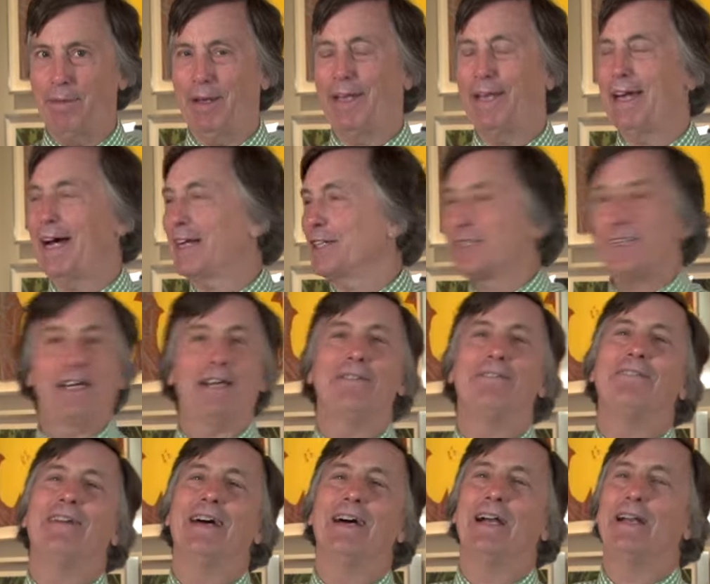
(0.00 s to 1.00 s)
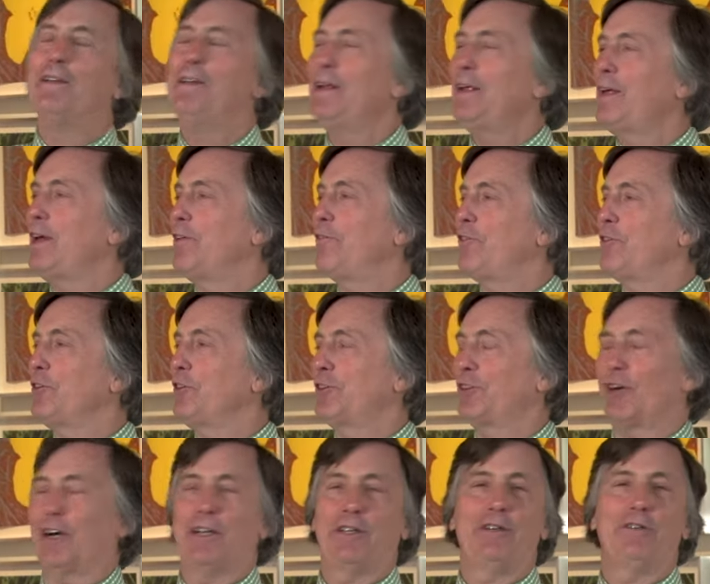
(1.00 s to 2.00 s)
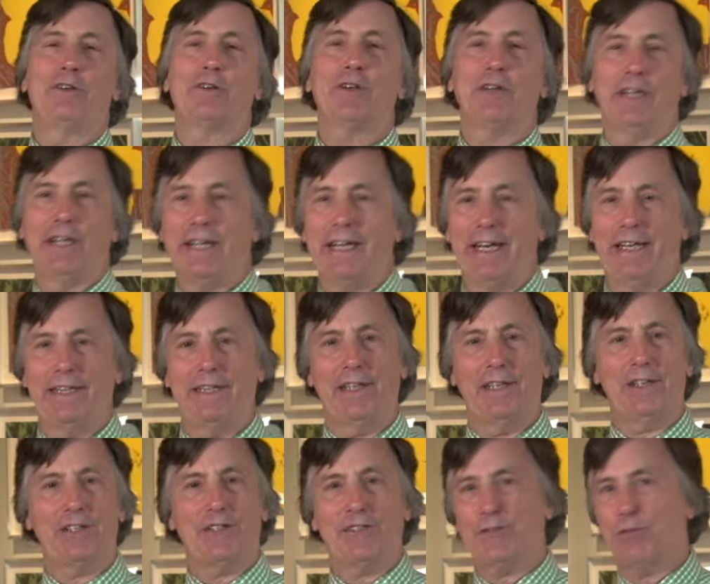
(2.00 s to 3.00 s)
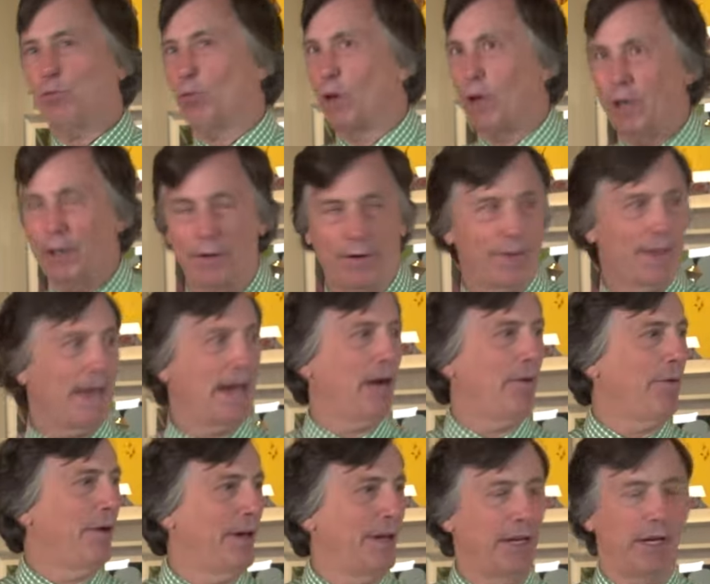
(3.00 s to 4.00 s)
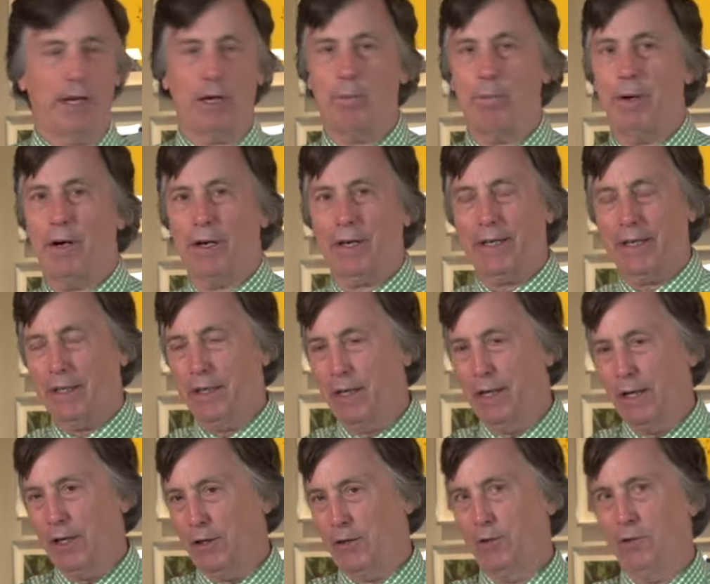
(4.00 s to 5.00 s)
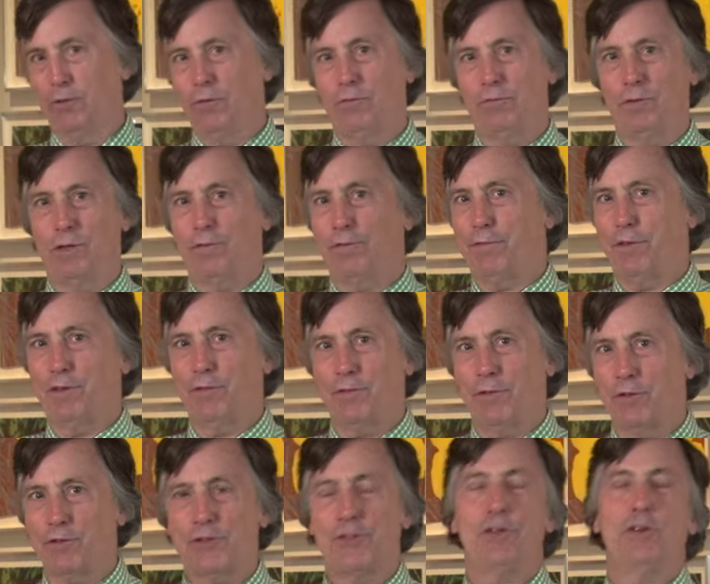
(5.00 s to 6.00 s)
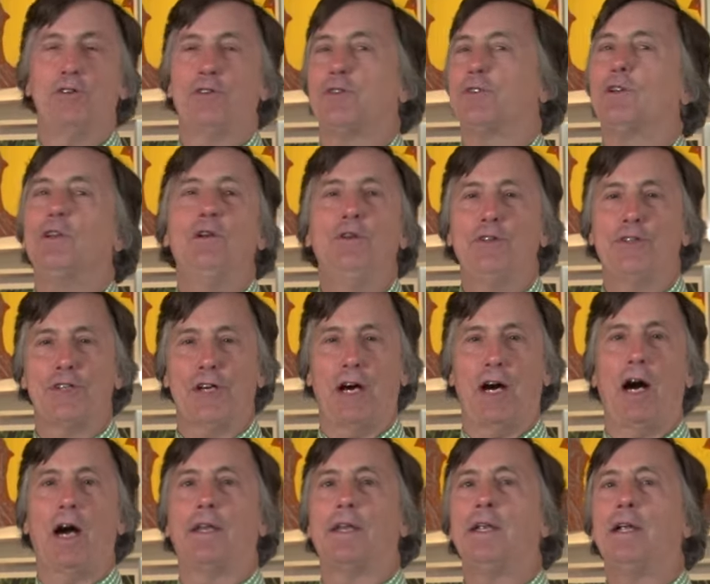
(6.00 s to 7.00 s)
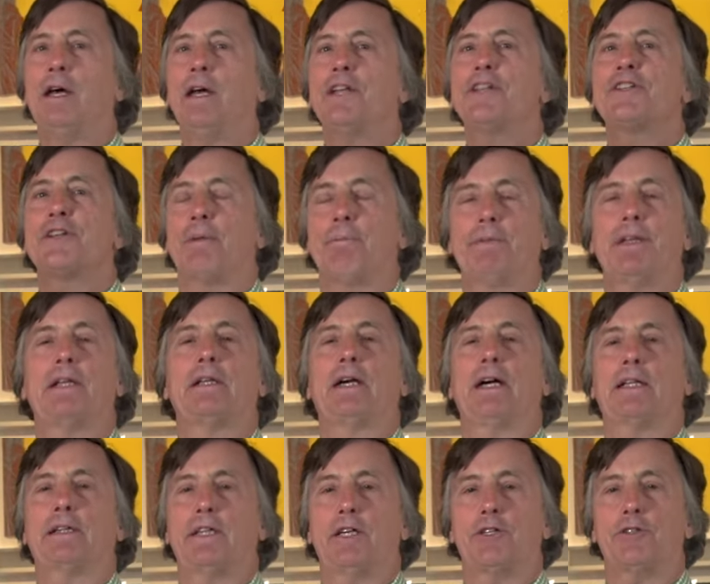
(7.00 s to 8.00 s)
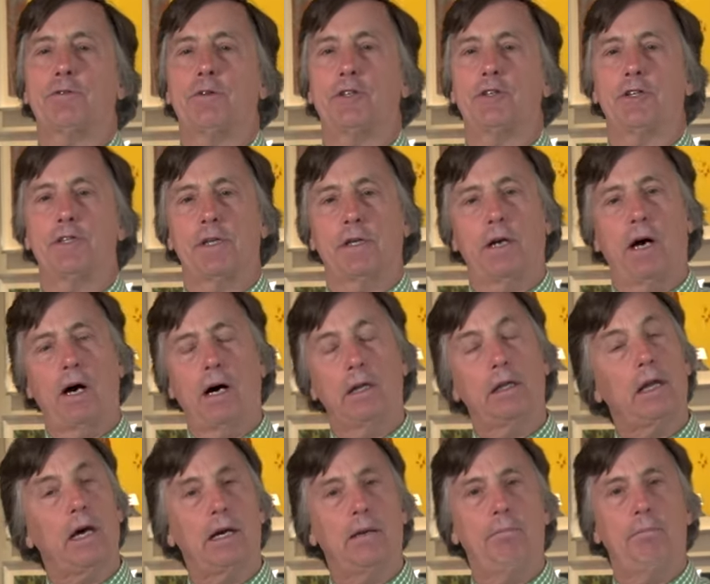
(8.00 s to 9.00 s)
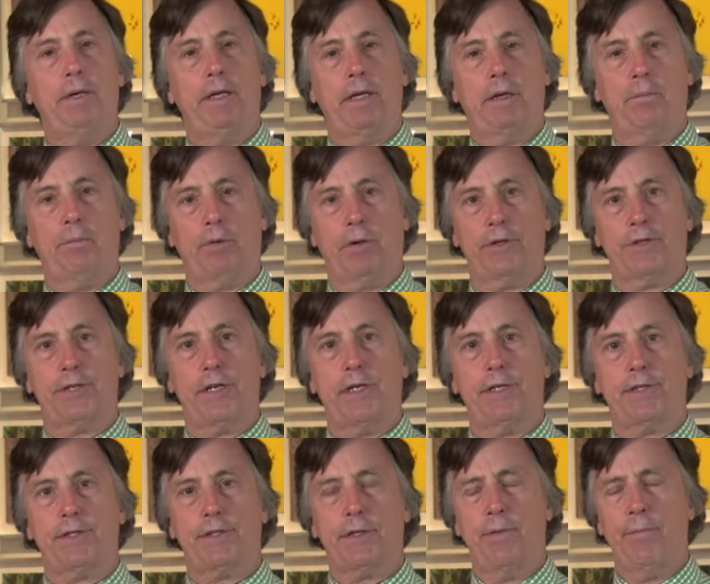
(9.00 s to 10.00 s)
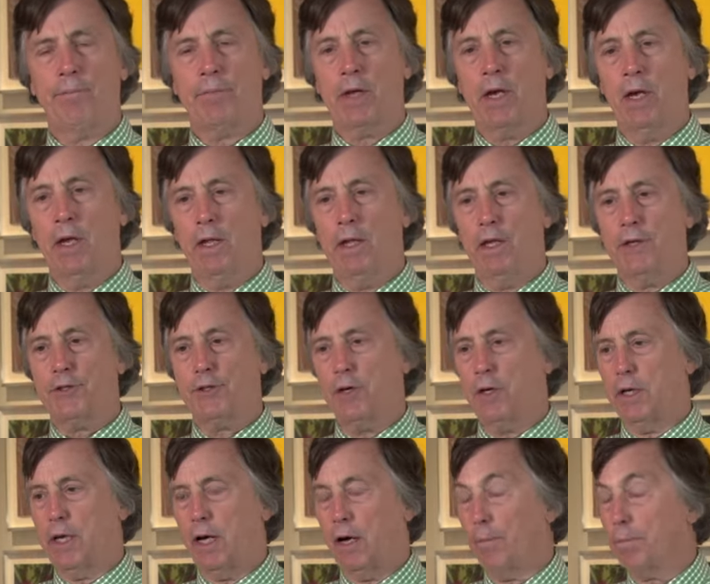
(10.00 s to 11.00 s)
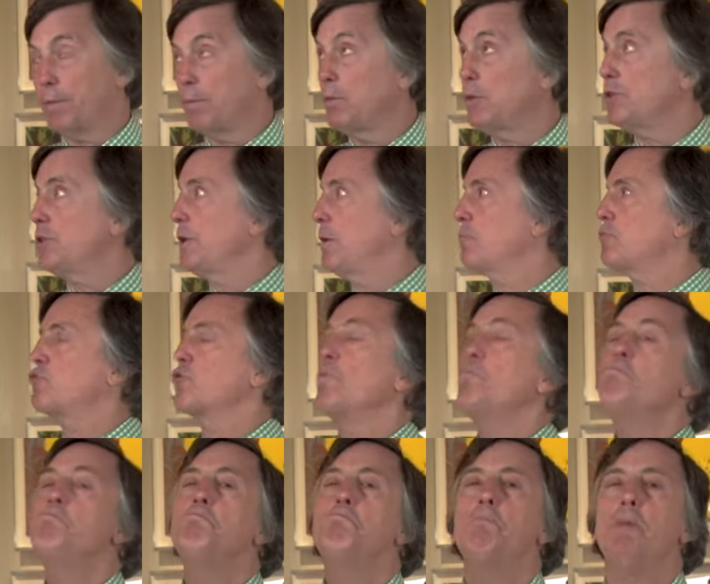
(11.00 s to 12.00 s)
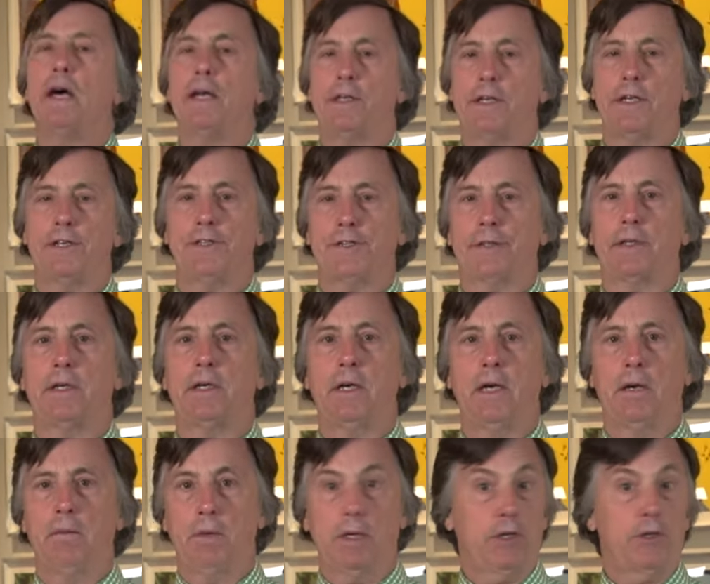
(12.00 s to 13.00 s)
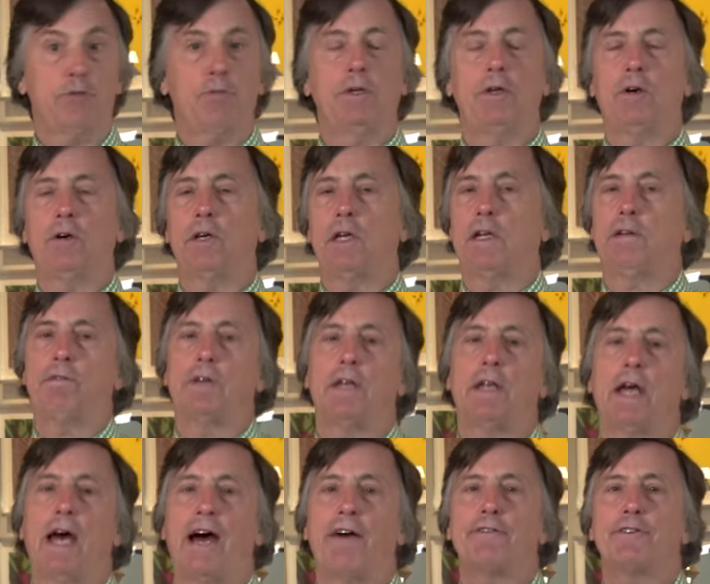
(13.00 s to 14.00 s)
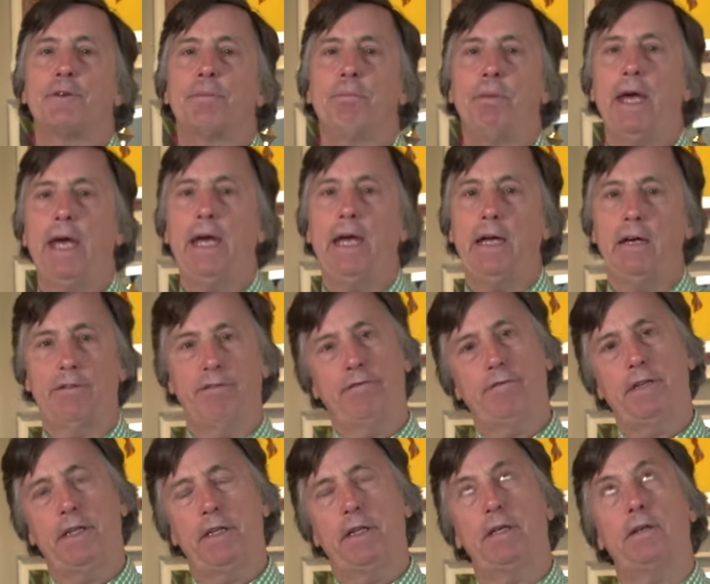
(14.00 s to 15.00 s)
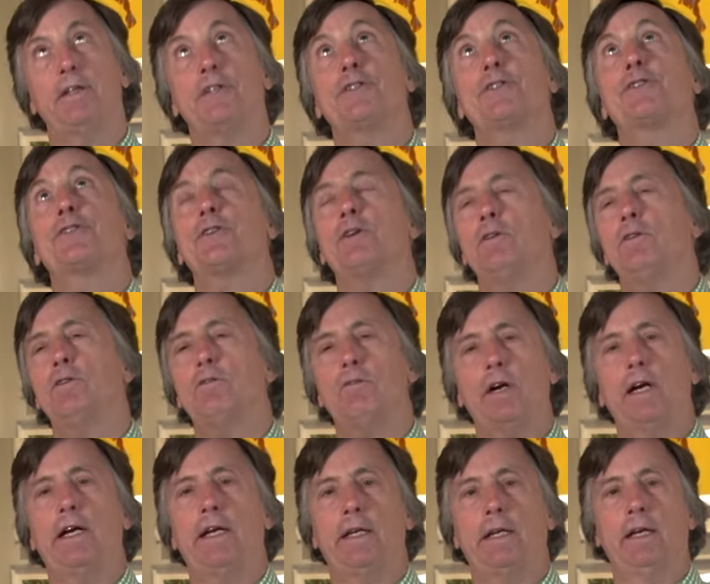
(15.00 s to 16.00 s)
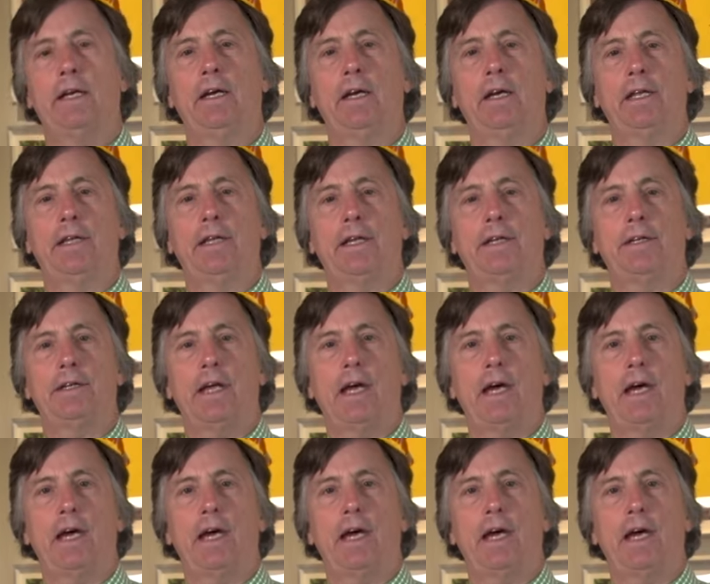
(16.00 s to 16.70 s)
And that's it. And if you thought you were gonna get this one or that one at a bargain, you, if, if you snooze, you lose on something like this, which is an online bidding process it's going to help the museum tremendously because we don't even have to pay a fee. It's so great that